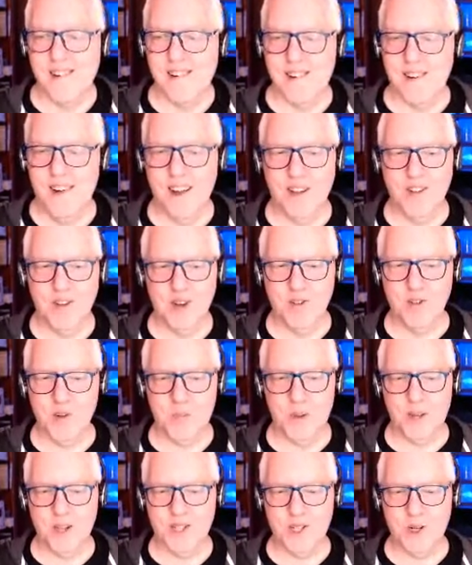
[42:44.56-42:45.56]
there's a
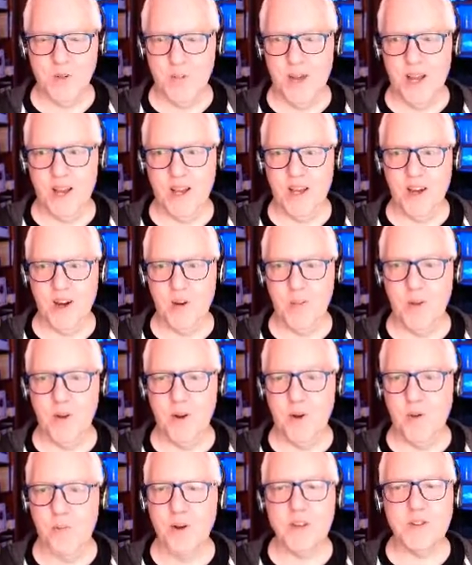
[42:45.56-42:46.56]
picture back here, but
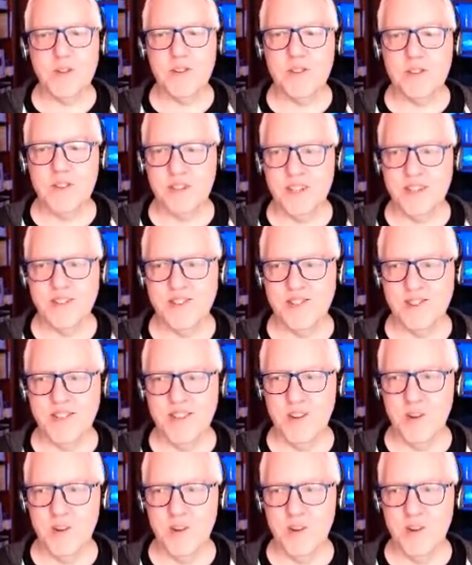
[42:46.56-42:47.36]
nobody's can see the